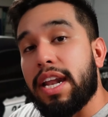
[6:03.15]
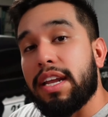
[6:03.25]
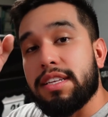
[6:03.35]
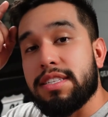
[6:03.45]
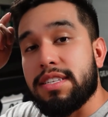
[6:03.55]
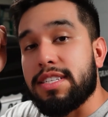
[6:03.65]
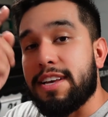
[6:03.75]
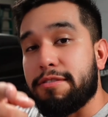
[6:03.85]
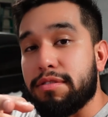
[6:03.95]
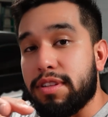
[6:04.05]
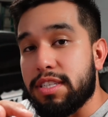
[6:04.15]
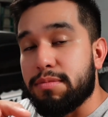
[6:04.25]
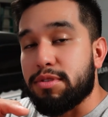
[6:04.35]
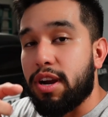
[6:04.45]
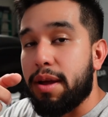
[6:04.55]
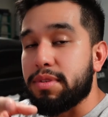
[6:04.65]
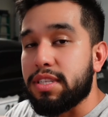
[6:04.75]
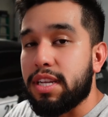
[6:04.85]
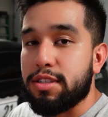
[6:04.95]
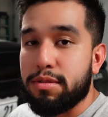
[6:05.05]
is, definitely subscribe and
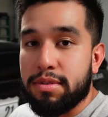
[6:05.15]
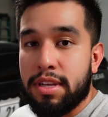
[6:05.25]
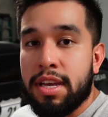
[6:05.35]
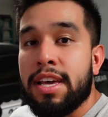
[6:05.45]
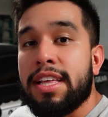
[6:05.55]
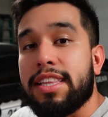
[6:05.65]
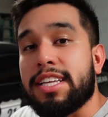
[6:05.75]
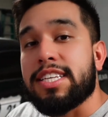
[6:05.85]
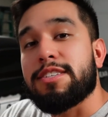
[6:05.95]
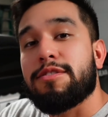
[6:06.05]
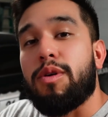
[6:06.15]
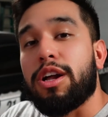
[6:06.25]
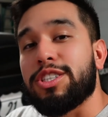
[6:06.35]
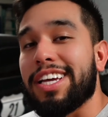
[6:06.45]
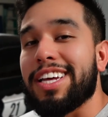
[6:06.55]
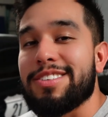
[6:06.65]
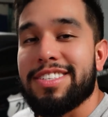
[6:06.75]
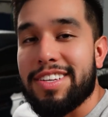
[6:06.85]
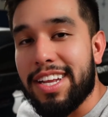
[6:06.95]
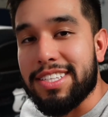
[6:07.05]
stay tuned. Thanks guys for watching, and I'll
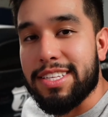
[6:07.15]
see you next